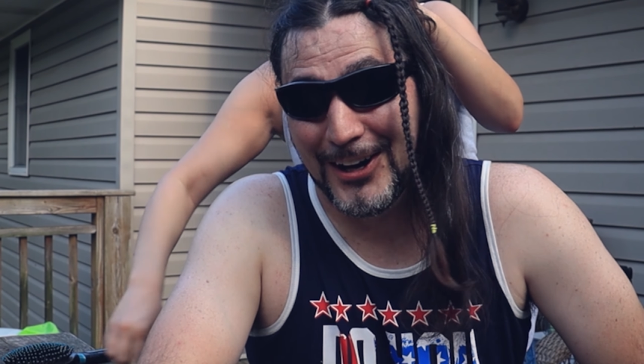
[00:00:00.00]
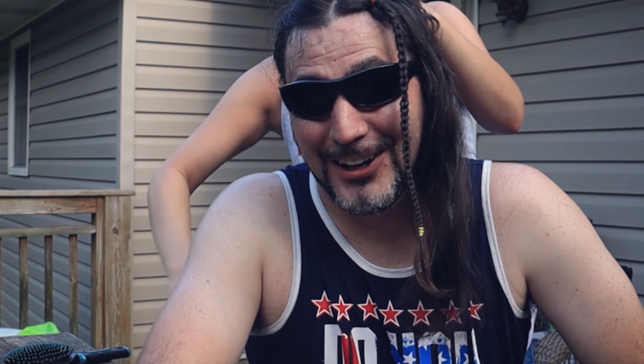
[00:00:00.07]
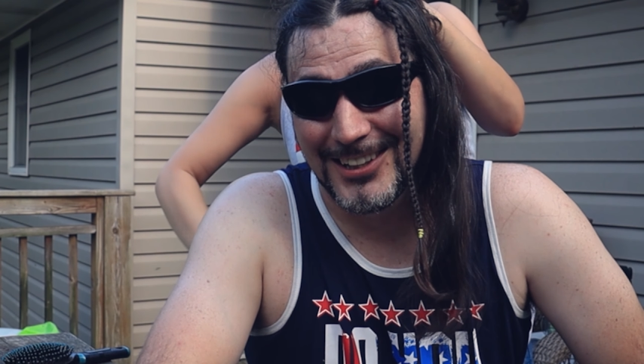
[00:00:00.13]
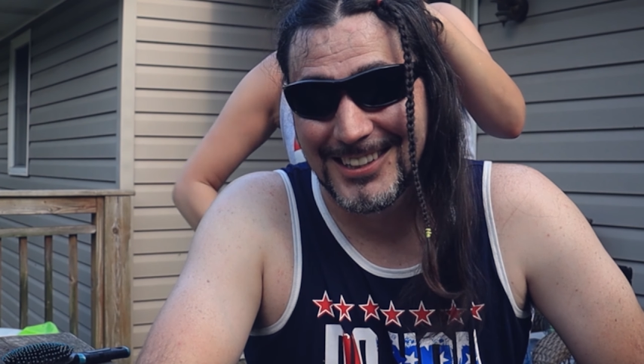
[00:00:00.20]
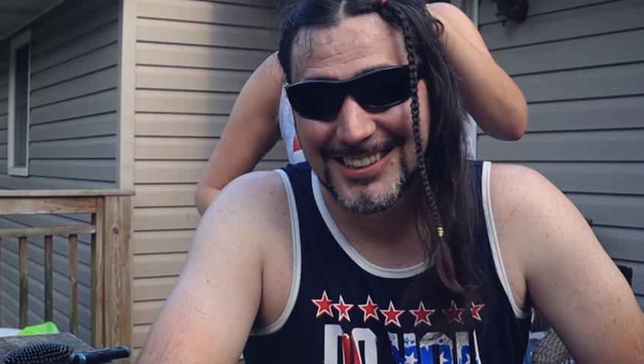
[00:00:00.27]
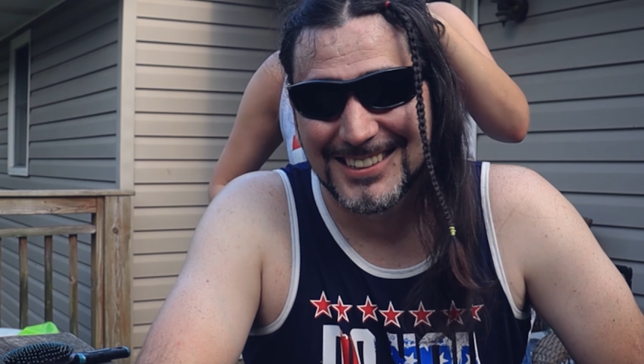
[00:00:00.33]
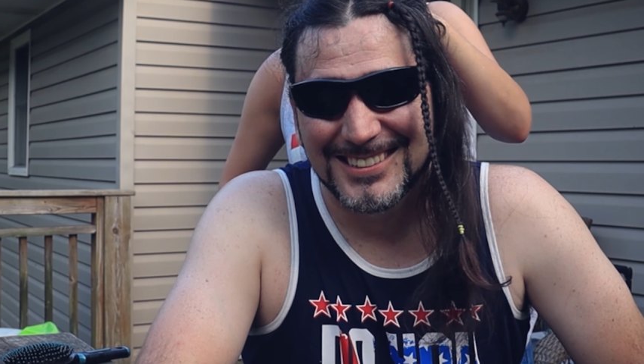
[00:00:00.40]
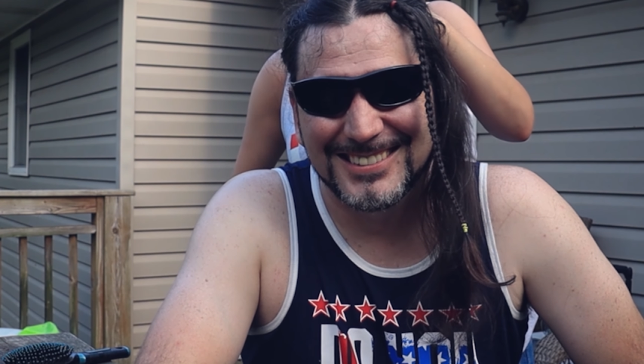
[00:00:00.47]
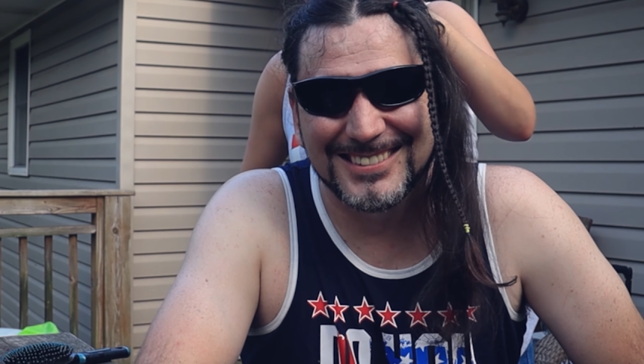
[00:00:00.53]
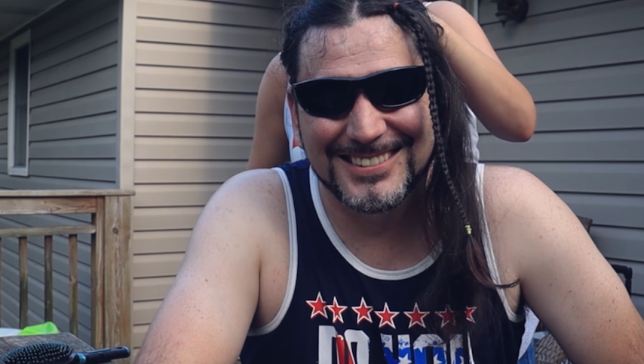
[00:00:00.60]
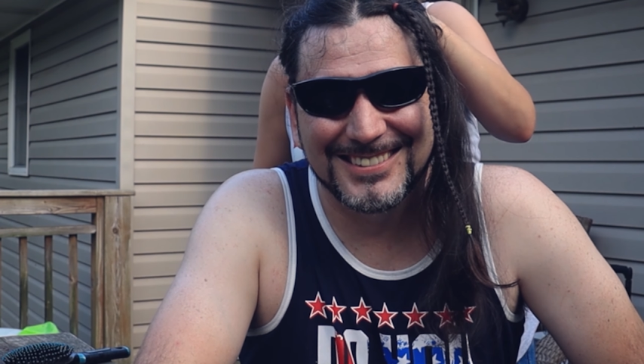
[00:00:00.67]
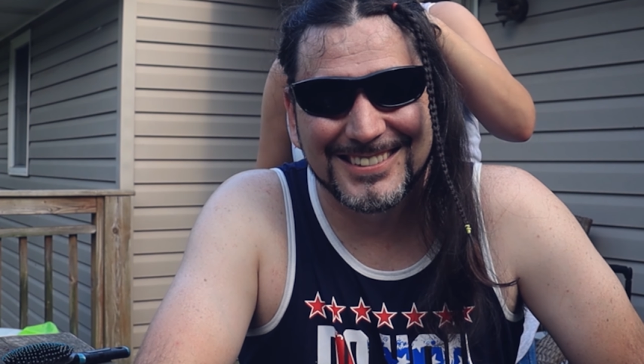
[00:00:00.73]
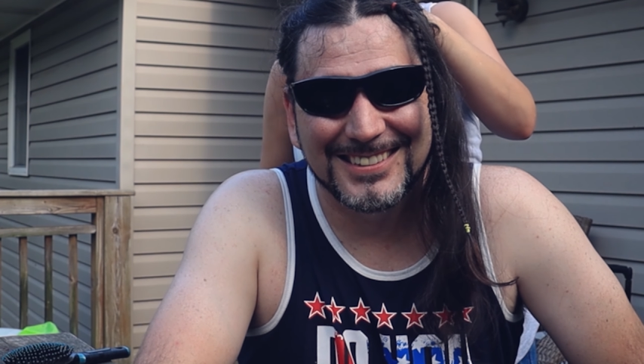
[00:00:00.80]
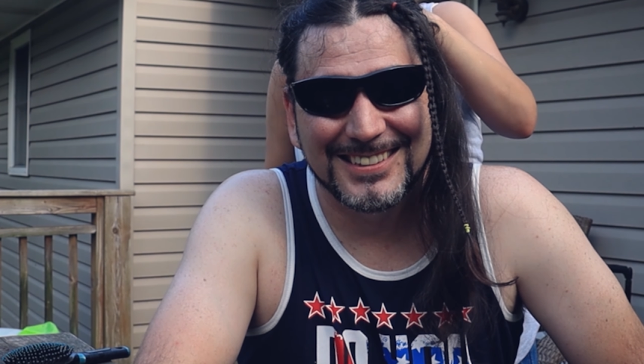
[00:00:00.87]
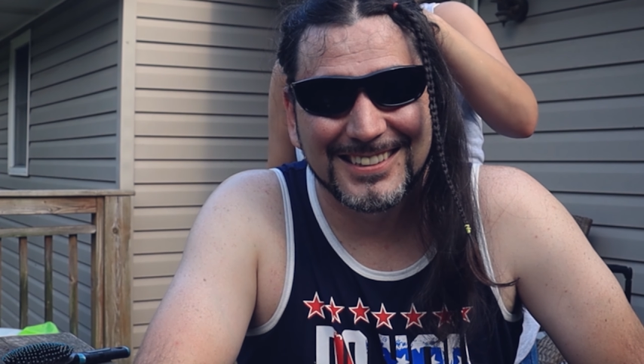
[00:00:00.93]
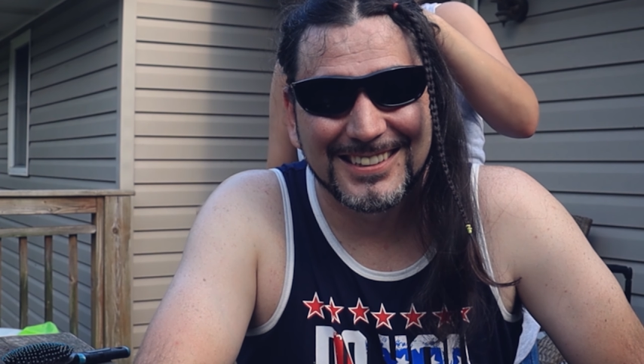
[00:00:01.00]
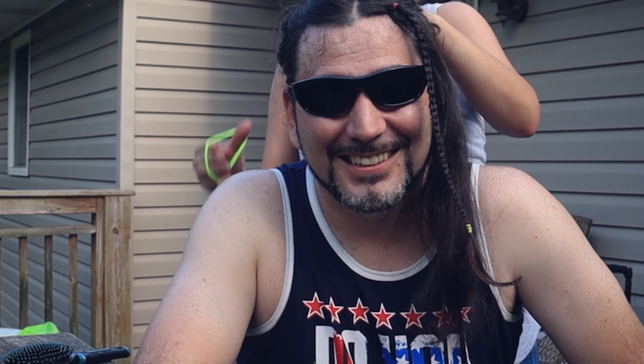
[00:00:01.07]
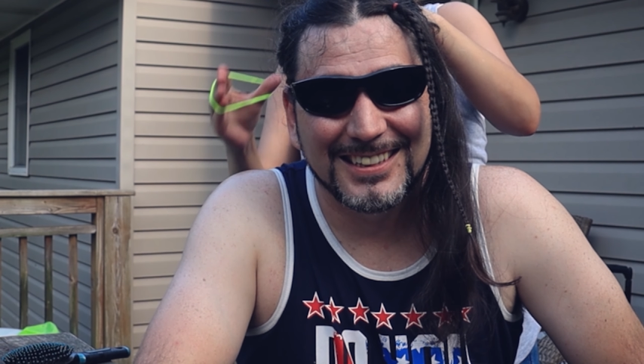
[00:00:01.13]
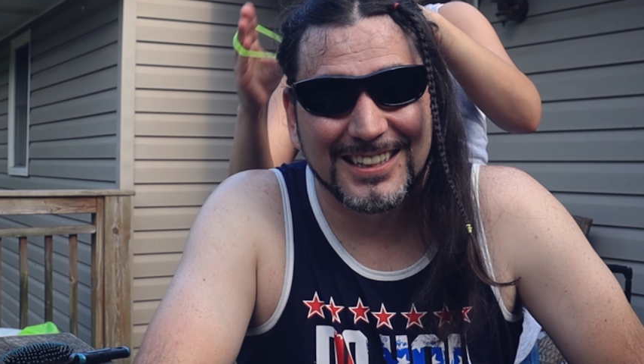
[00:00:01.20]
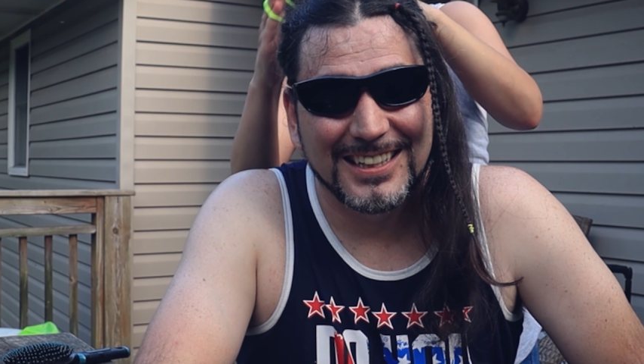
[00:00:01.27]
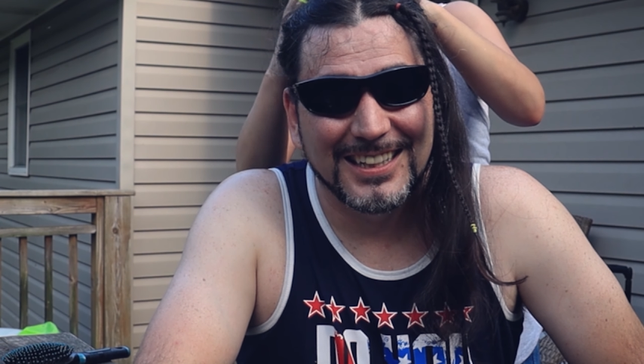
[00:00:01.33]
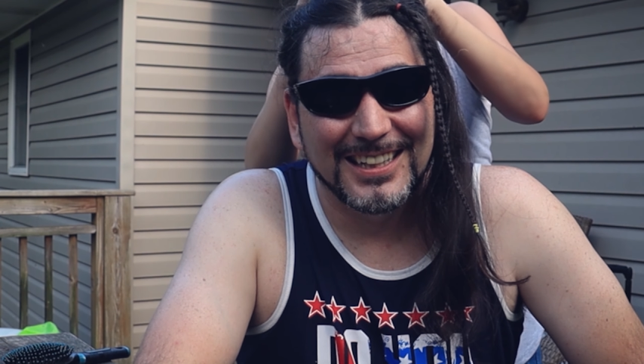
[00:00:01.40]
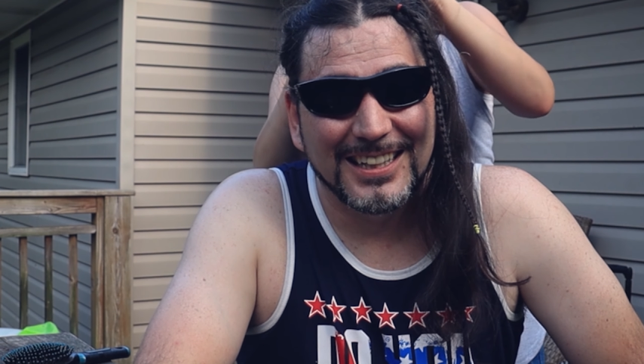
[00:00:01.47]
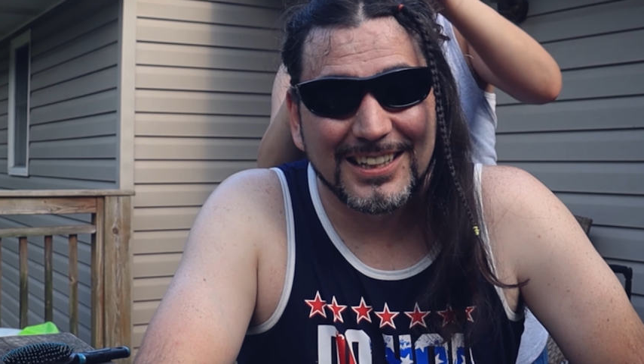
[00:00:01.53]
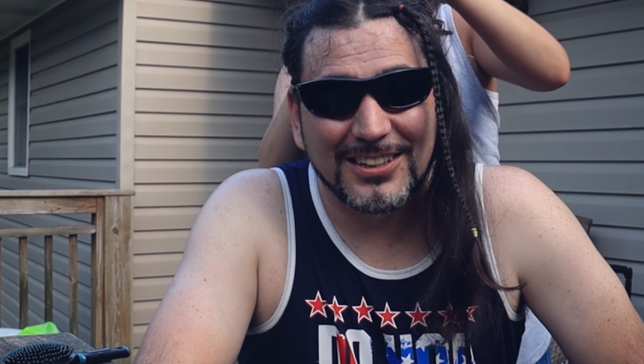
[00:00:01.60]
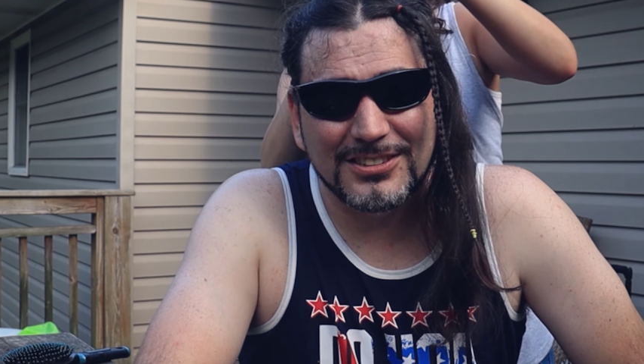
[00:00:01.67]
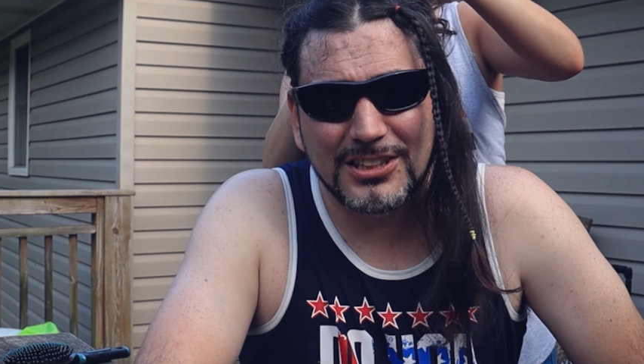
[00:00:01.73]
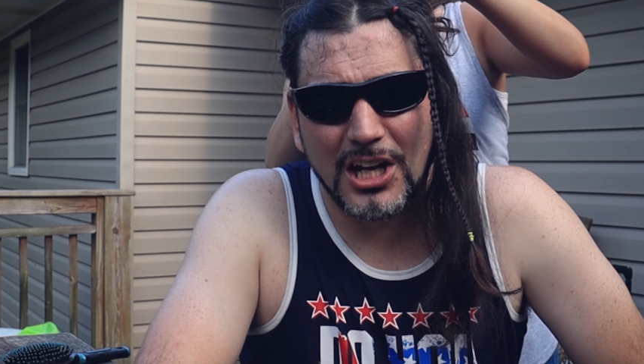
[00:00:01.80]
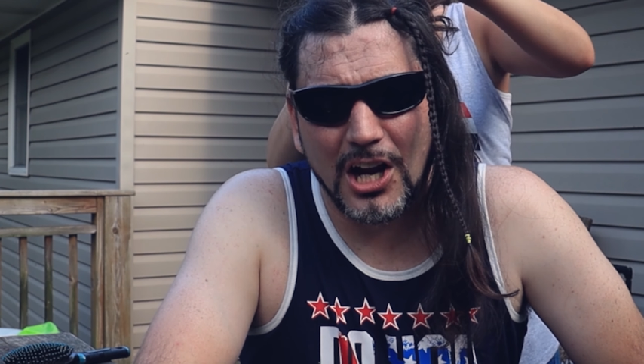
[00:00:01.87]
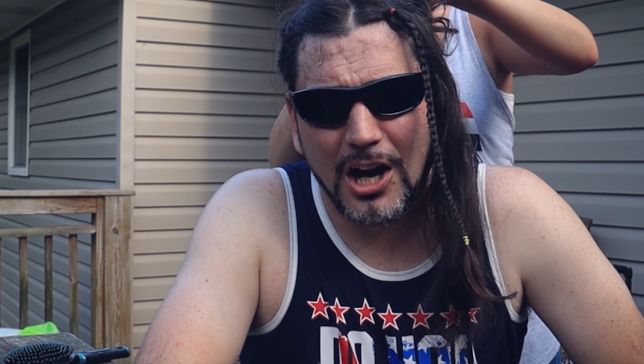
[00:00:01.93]
just you flailing every
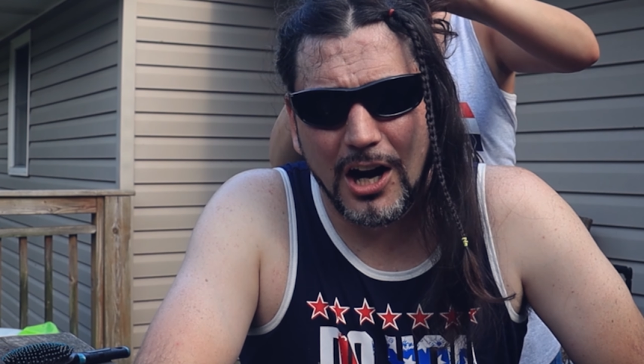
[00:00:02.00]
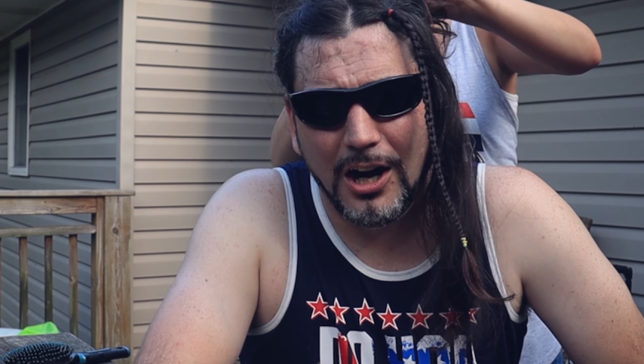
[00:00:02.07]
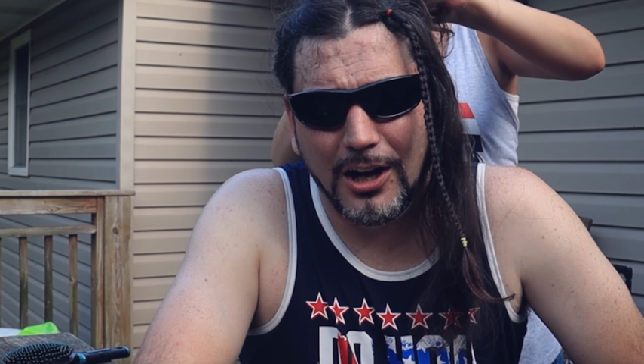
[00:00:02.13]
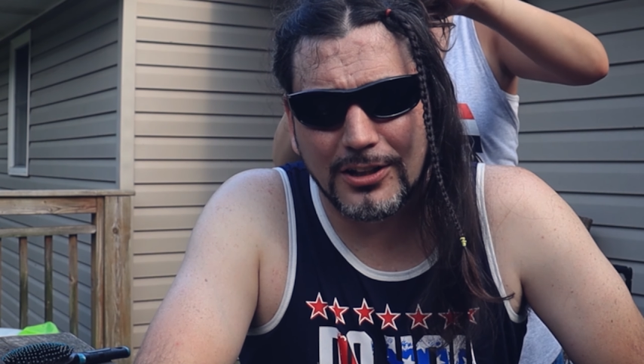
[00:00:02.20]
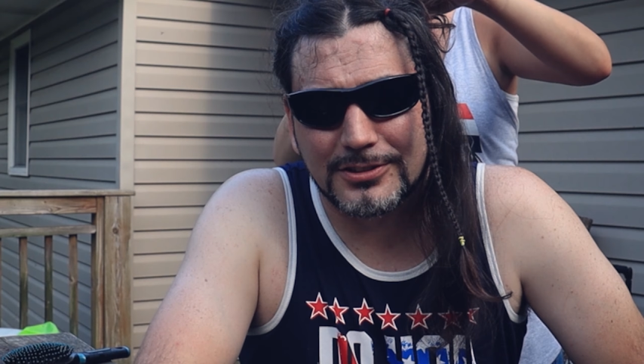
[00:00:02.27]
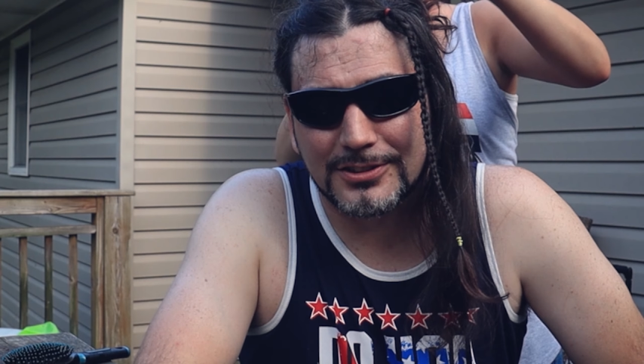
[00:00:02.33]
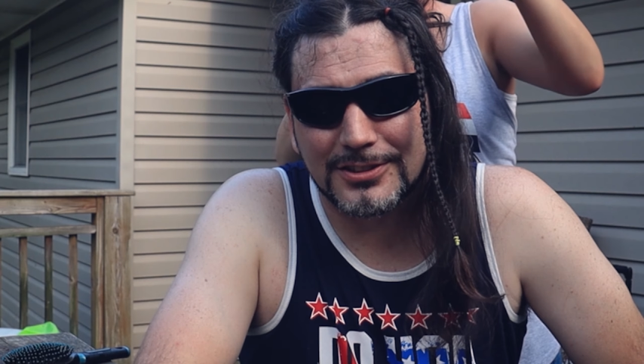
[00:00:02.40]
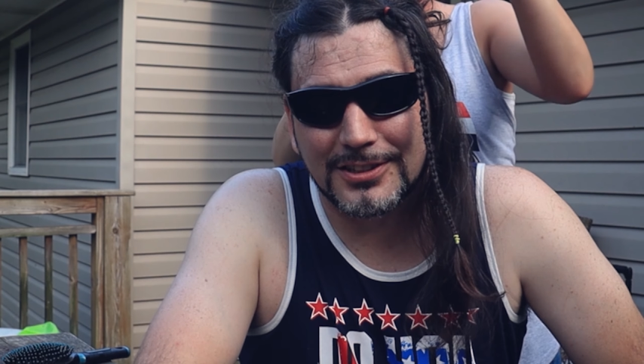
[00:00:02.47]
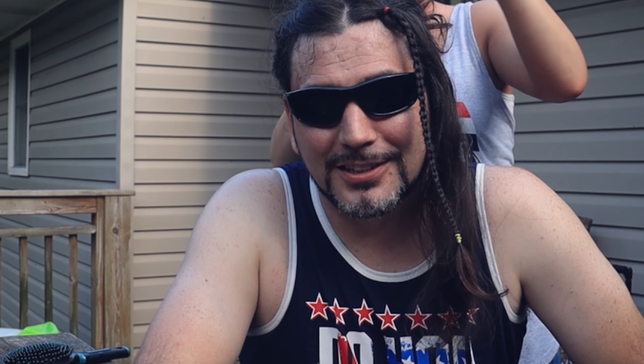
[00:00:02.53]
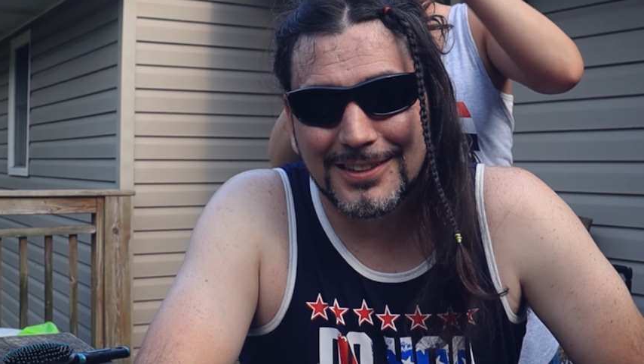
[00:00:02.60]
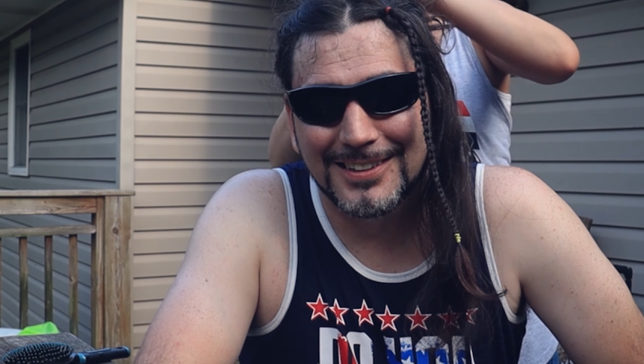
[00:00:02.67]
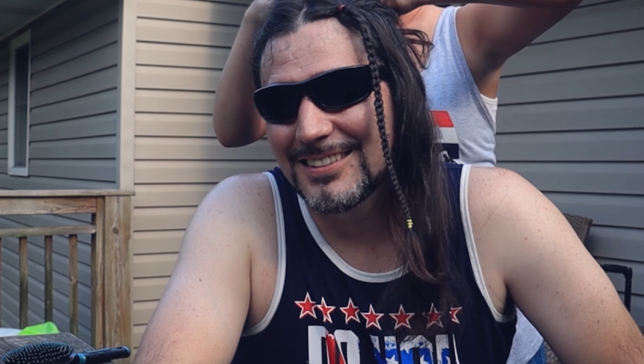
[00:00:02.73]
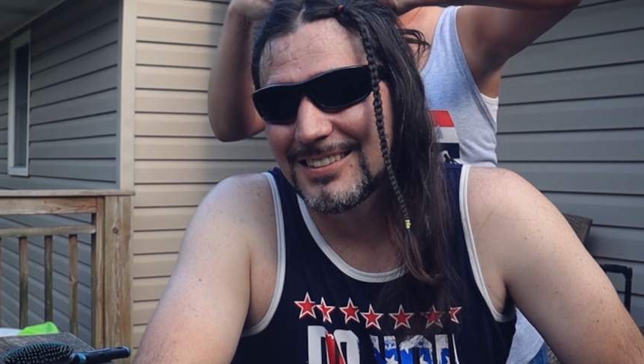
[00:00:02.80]
time. Because it hurts.